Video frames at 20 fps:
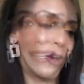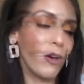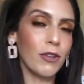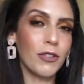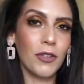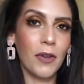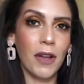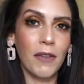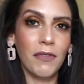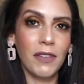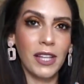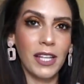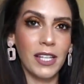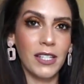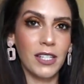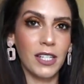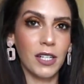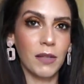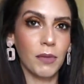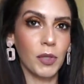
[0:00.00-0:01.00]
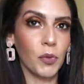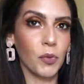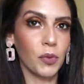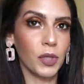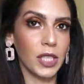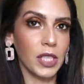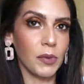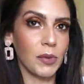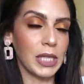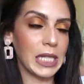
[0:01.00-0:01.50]
also, I feel like it's gonna be
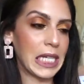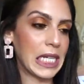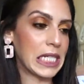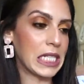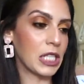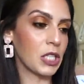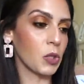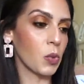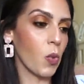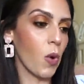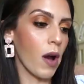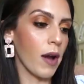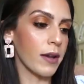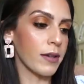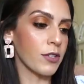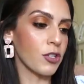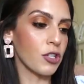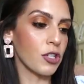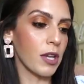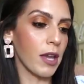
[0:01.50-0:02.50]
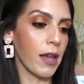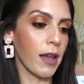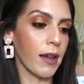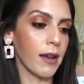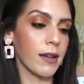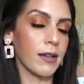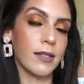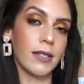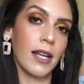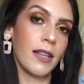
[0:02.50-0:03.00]
really, really easy to wash
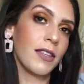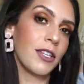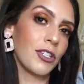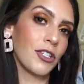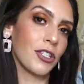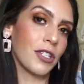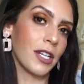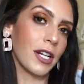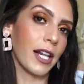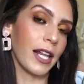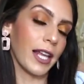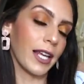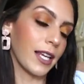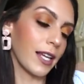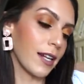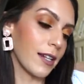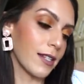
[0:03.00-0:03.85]
and I think she's gonna like it.